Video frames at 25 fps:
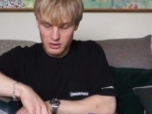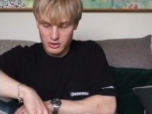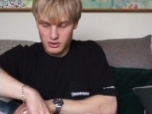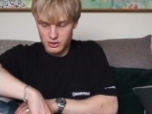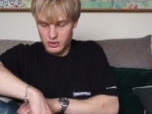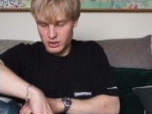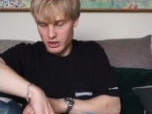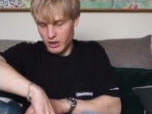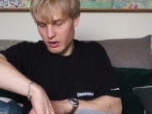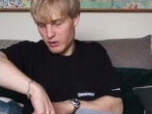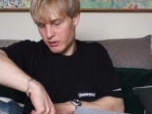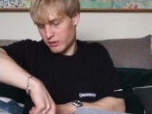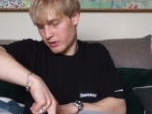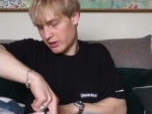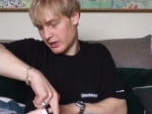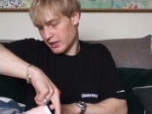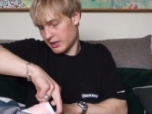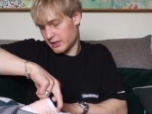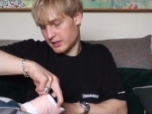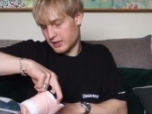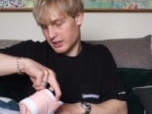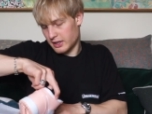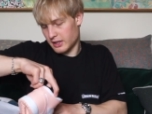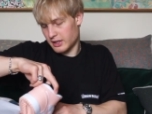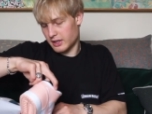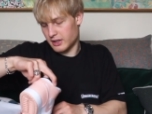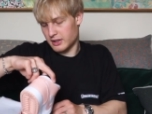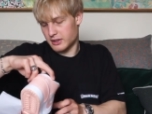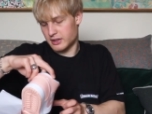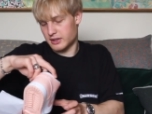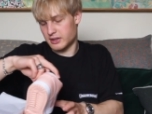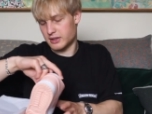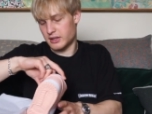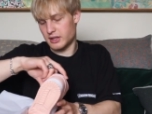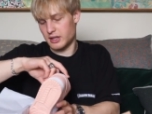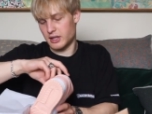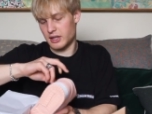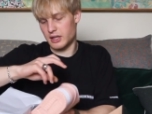So this
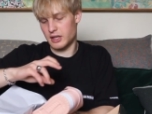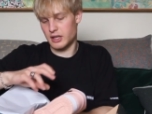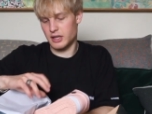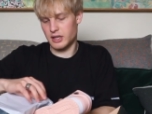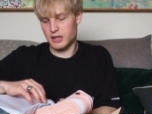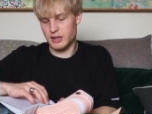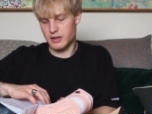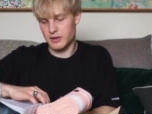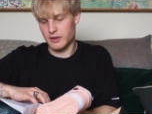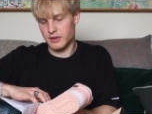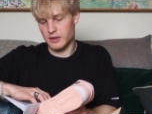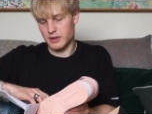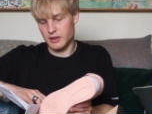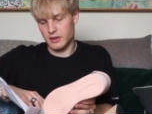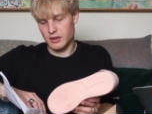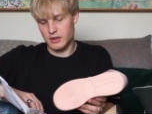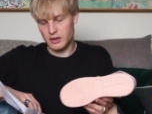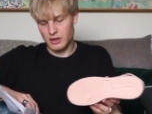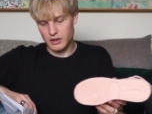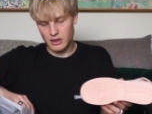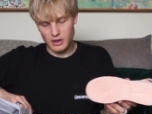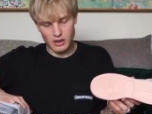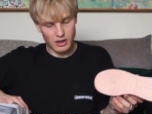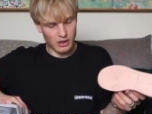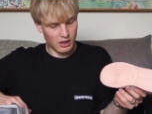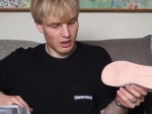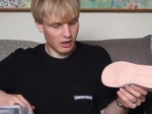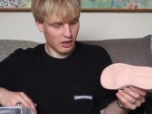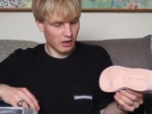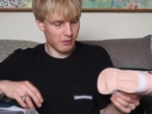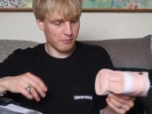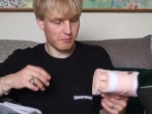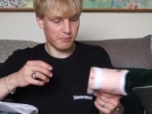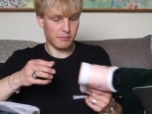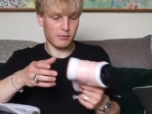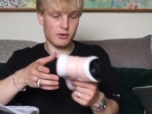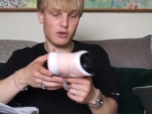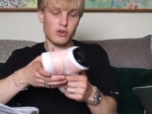is the
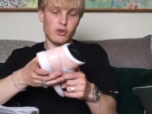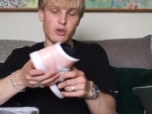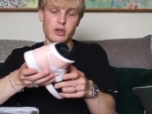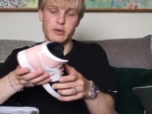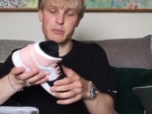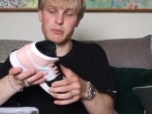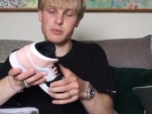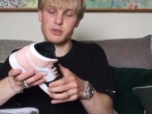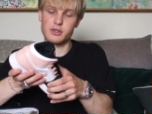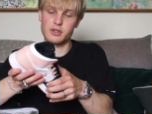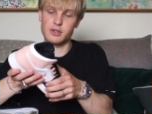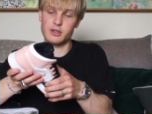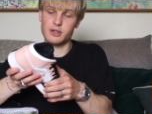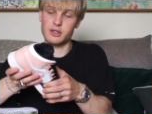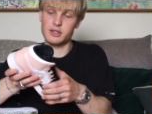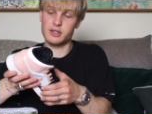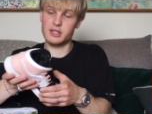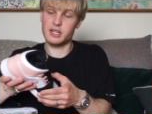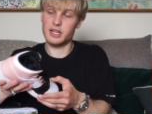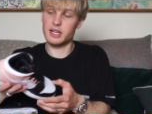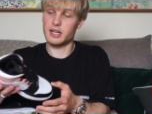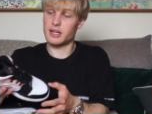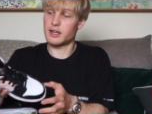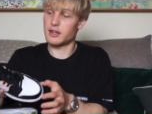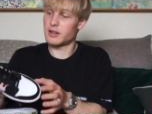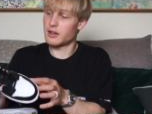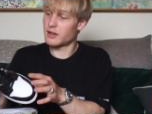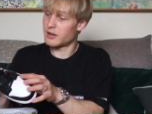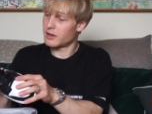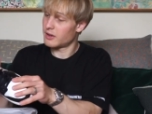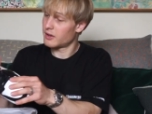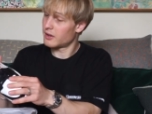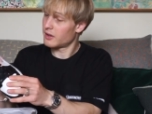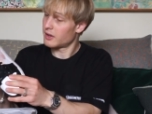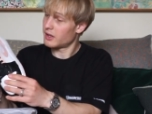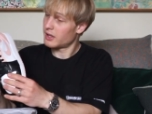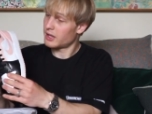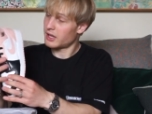um, crimson tin,
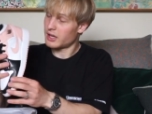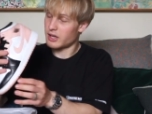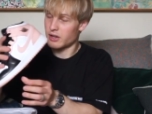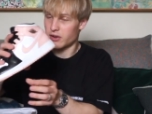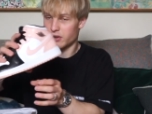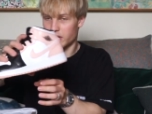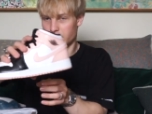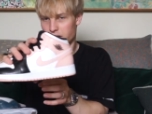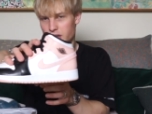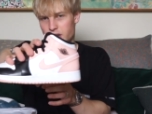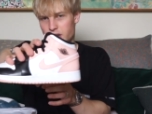here it